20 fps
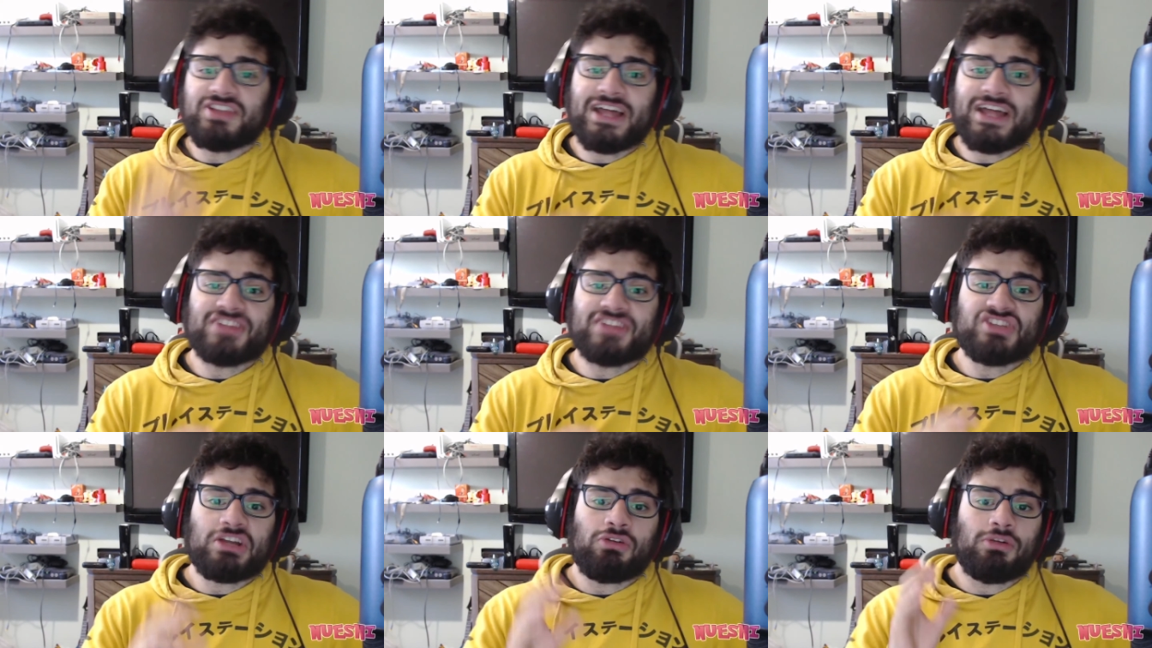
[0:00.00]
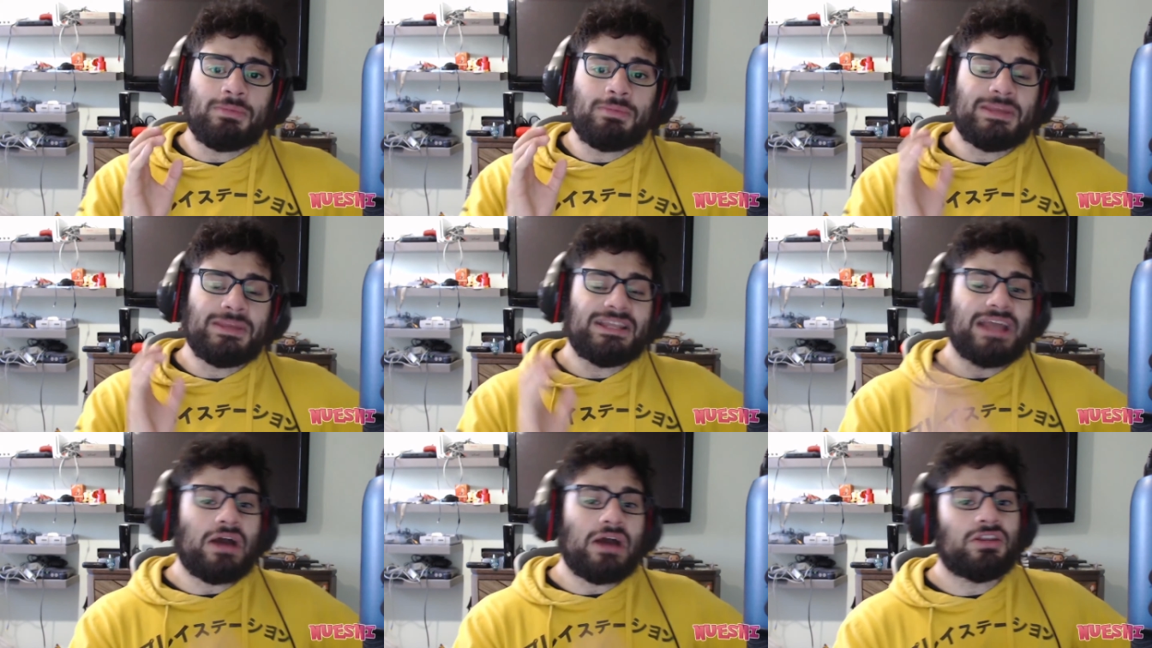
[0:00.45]
The link to that channel
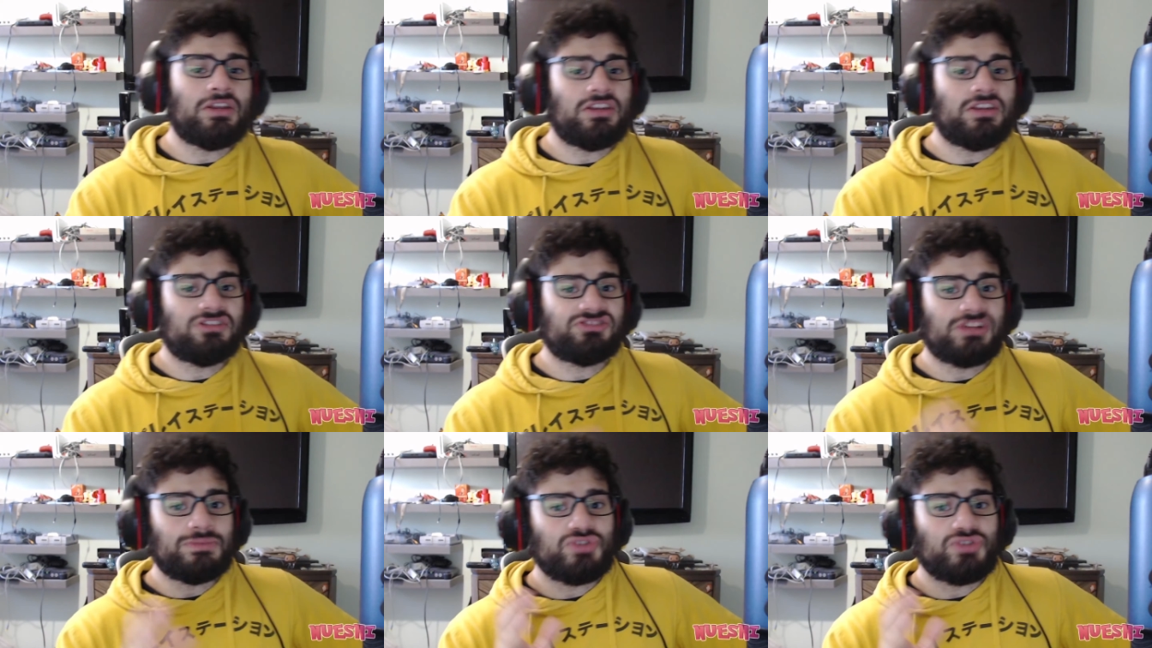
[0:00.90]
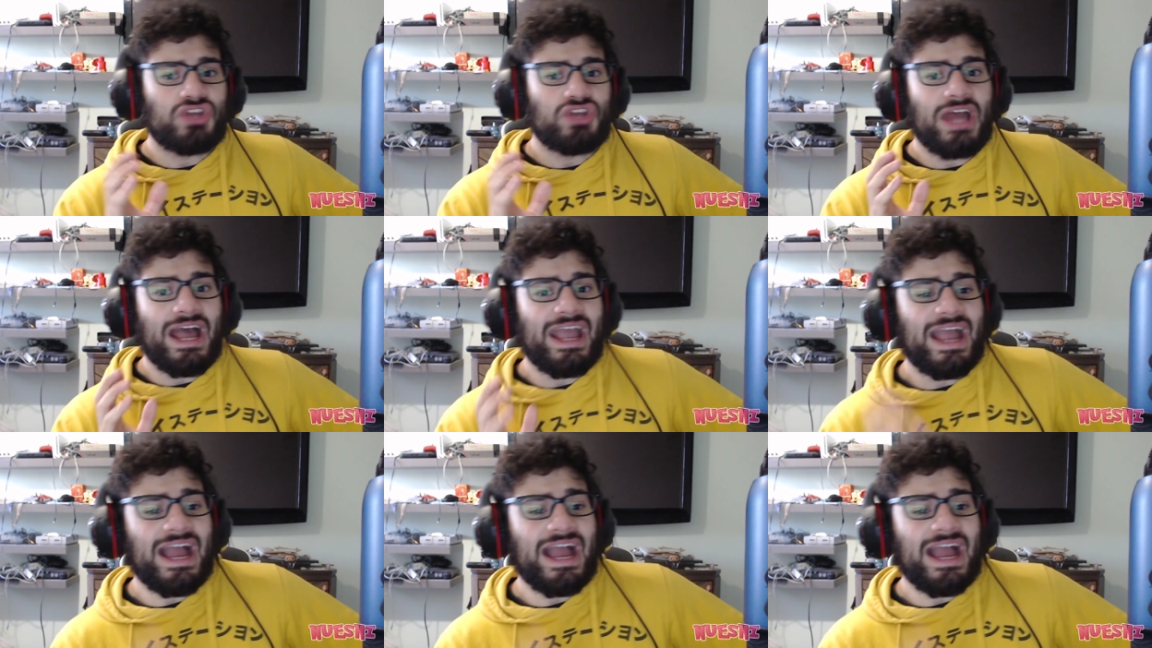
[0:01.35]
will be down in the description.